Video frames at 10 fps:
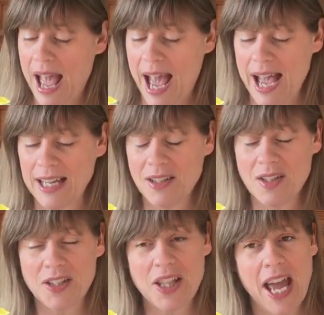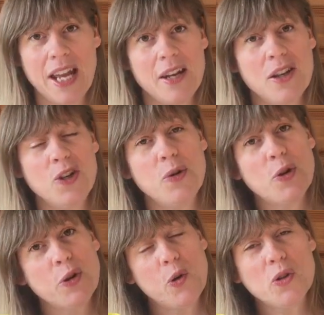and then you
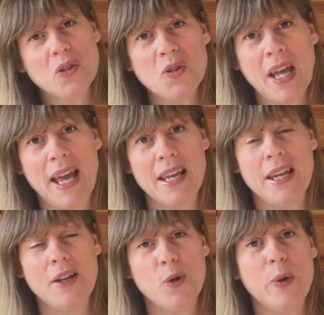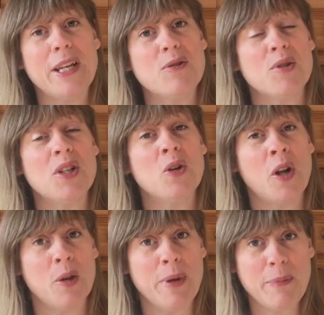could also say you were interested on
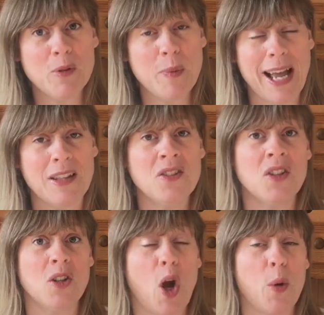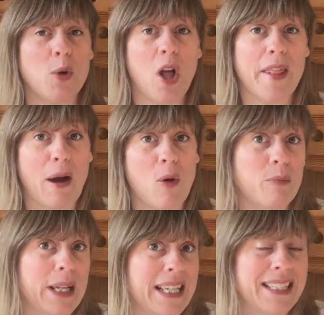other people's patterns and I would like that one
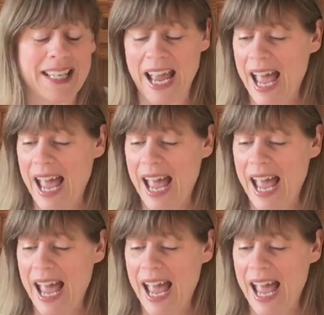please